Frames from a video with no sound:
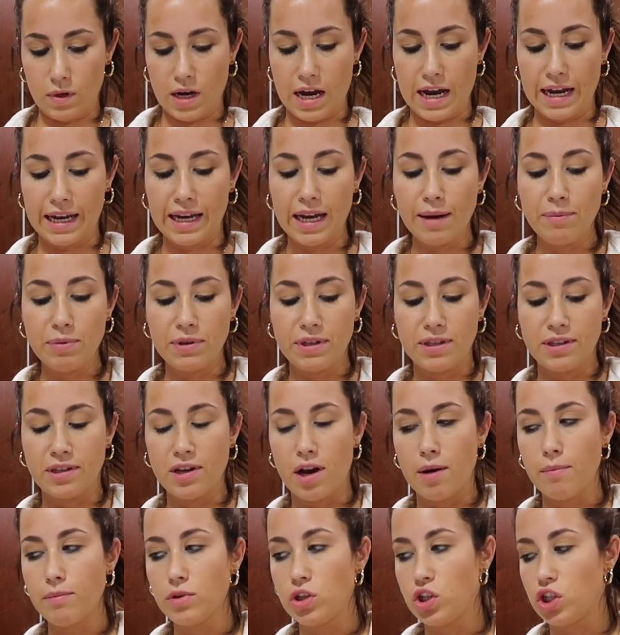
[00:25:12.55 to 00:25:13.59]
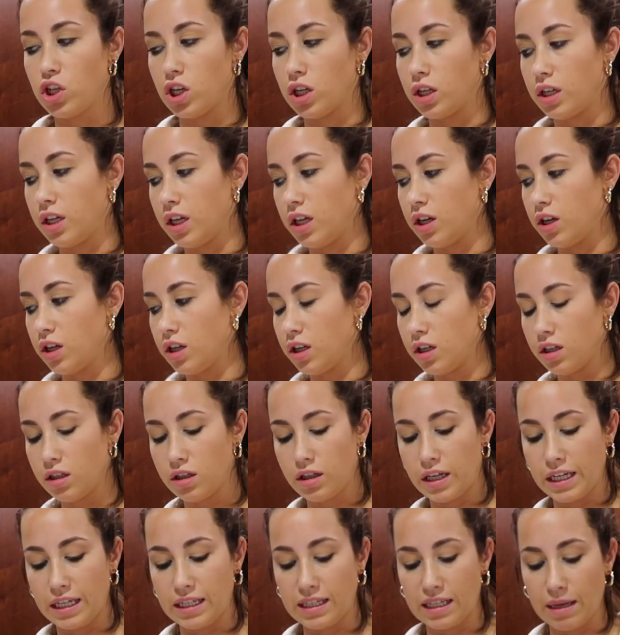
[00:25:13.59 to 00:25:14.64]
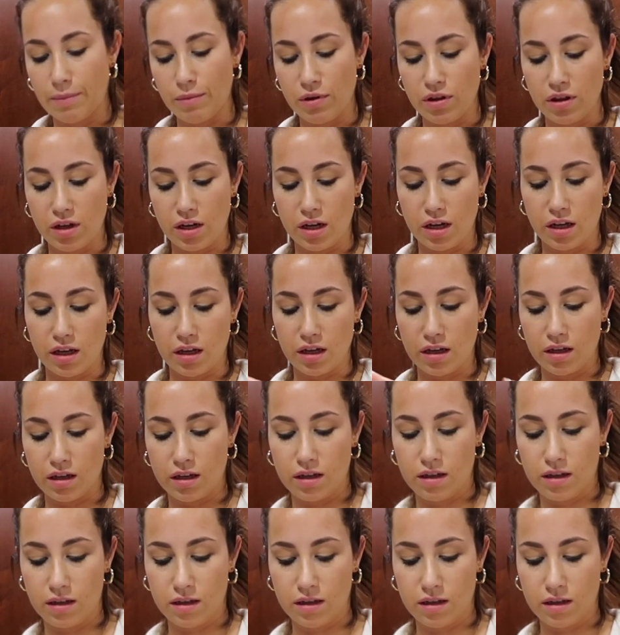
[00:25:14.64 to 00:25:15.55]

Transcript: I kept some chunkier, like some of the